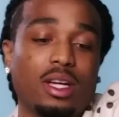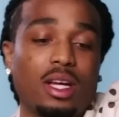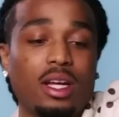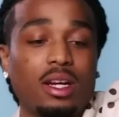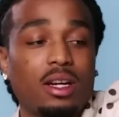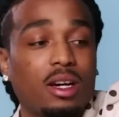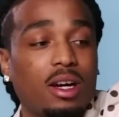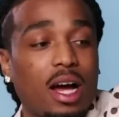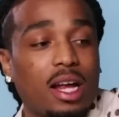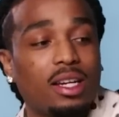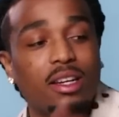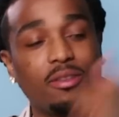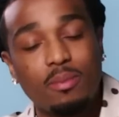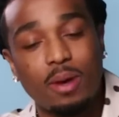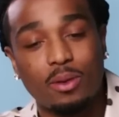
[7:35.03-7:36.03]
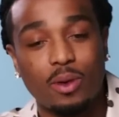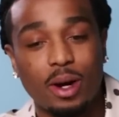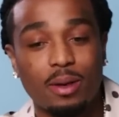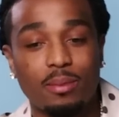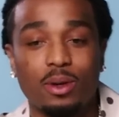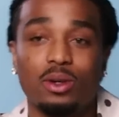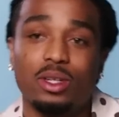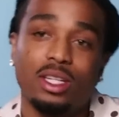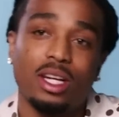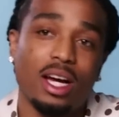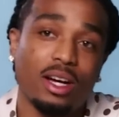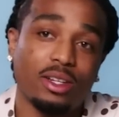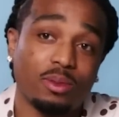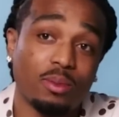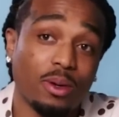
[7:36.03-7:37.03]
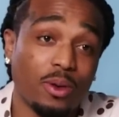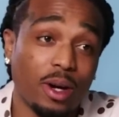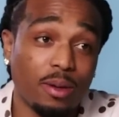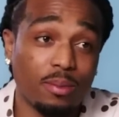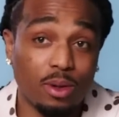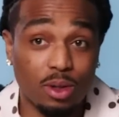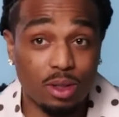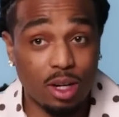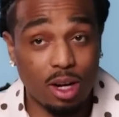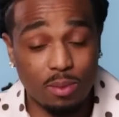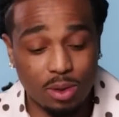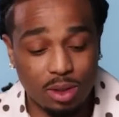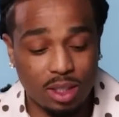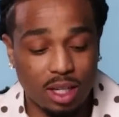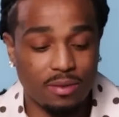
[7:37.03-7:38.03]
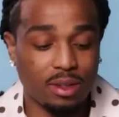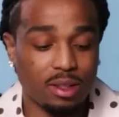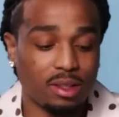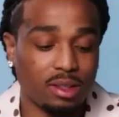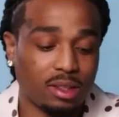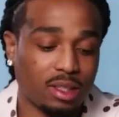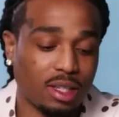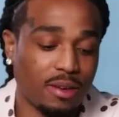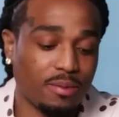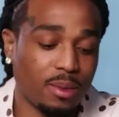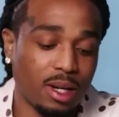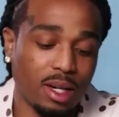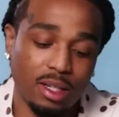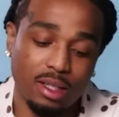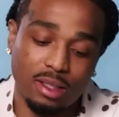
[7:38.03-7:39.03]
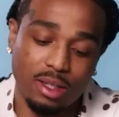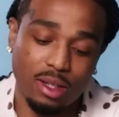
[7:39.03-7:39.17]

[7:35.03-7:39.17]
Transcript: And I left my rainbow at the house. My rainbow is almost 700.